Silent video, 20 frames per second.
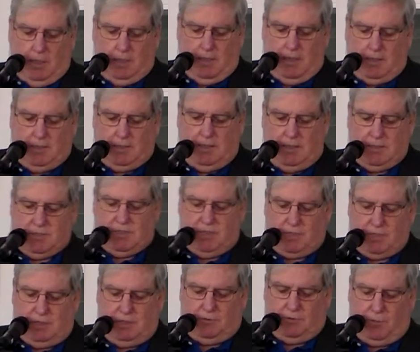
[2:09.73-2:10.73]
In
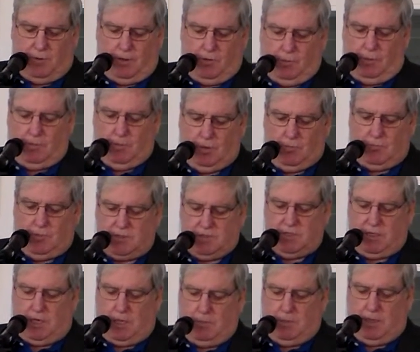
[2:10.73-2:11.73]
1963, we moved to
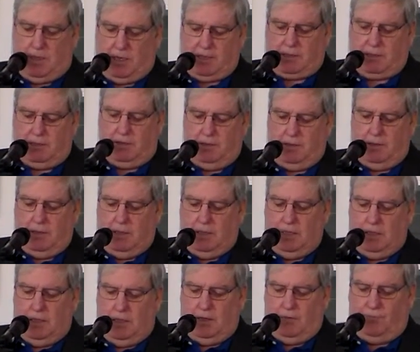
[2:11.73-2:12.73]
Santa Monica
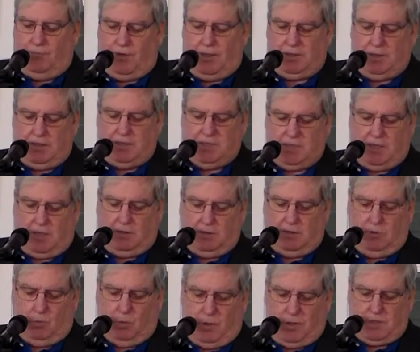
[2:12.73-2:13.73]
and finally
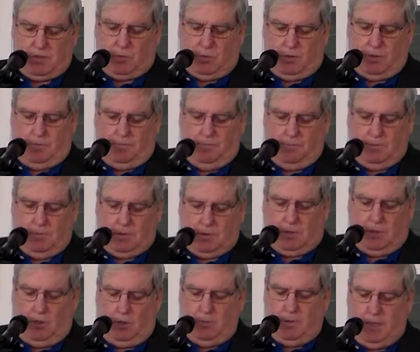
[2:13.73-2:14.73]
settled in Westwood.
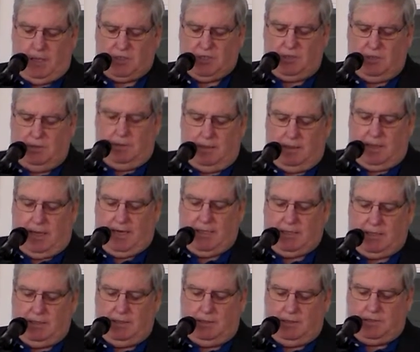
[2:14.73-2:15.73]
Can you imagine
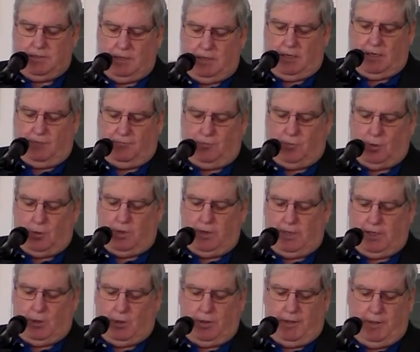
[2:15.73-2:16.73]
8 kids on a
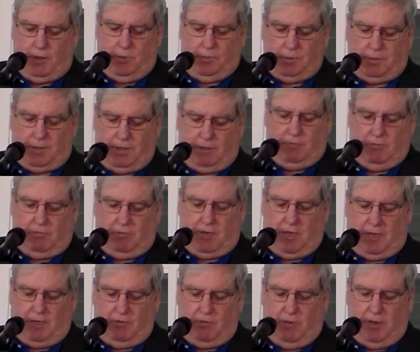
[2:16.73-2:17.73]
4-hour airplane
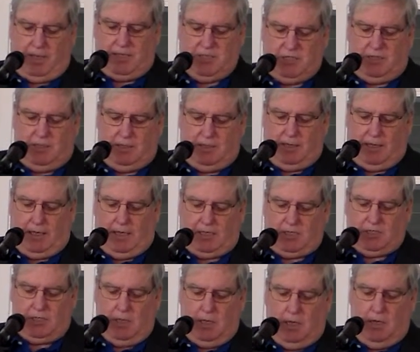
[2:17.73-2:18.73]
ride ranging in
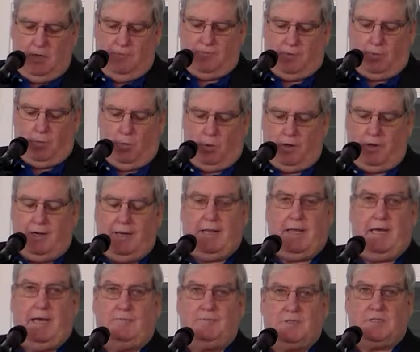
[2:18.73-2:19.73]
age from
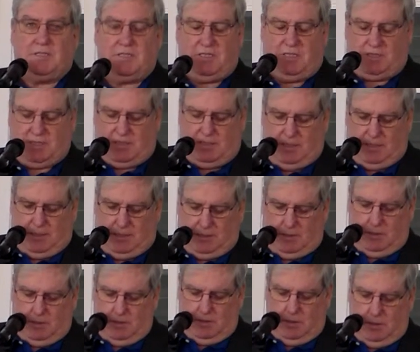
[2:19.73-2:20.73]
1.5 to
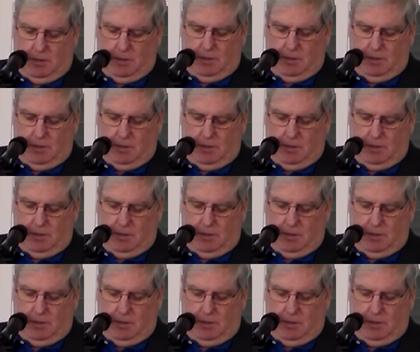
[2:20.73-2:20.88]
16?